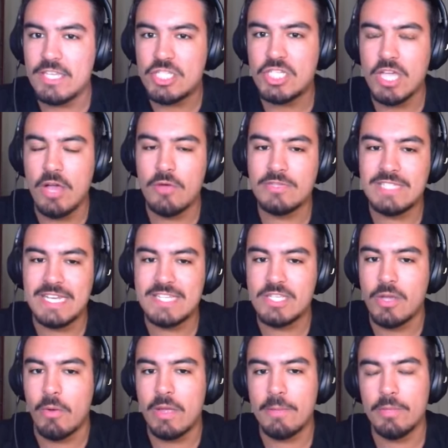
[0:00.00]
shows that it's
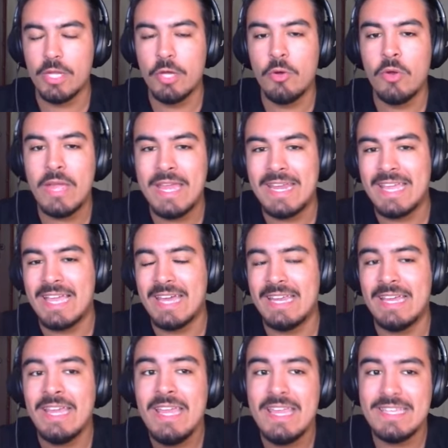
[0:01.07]
going blue, and it kind
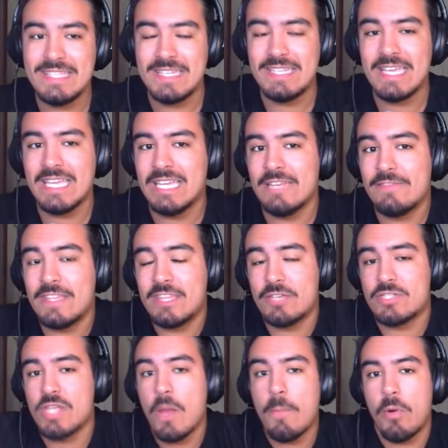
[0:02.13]
of is indicative that
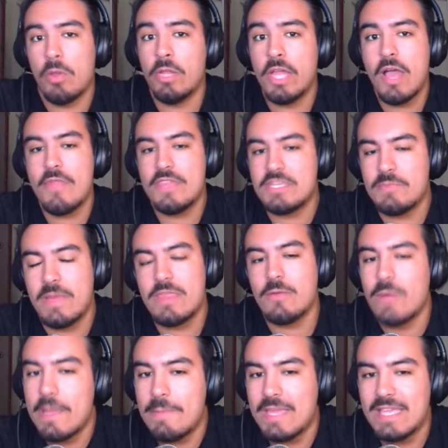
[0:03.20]
there's no polling on this, by the
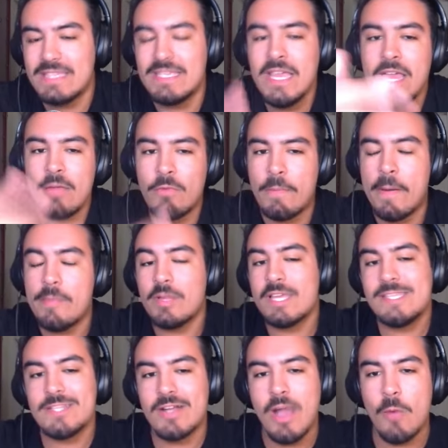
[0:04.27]
way, because
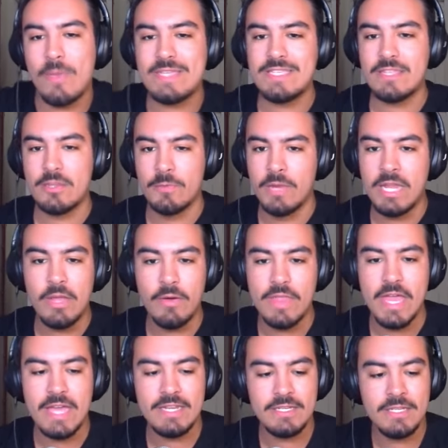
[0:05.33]
Republicans are not wasting their money on
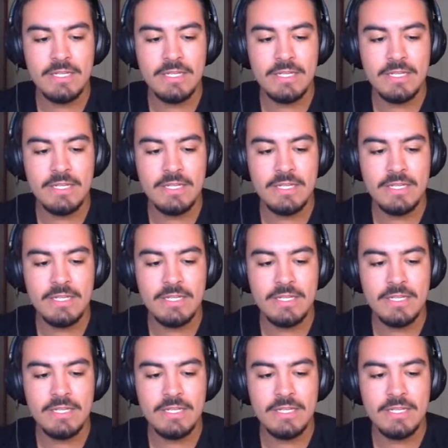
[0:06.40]
that.